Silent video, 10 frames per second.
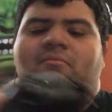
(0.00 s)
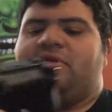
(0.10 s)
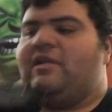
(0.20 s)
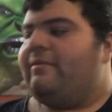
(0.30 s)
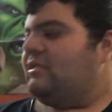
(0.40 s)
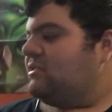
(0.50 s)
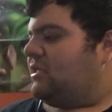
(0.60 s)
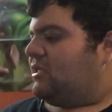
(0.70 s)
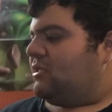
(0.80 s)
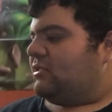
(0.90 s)
Anyway,
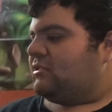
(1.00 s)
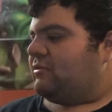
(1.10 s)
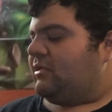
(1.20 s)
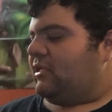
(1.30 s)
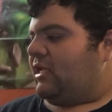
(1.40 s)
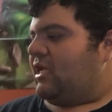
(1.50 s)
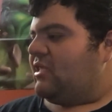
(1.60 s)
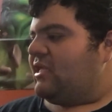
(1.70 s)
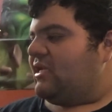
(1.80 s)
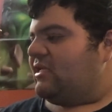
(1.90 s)
so yeah,
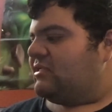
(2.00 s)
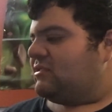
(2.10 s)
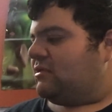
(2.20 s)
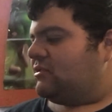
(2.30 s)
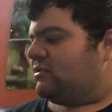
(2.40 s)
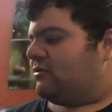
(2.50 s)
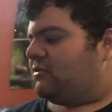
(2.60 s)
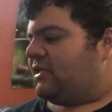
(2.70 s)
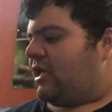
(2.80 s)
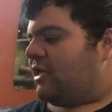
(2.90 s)
that is also
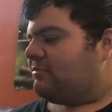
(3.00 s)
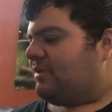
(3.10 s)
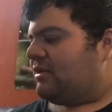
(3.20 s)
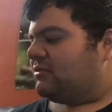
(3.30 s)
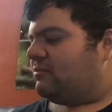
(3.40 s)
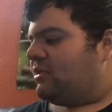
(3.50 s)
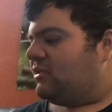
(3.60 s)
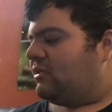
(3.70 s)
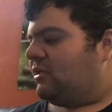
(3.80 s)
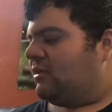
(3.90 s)
the Xbox One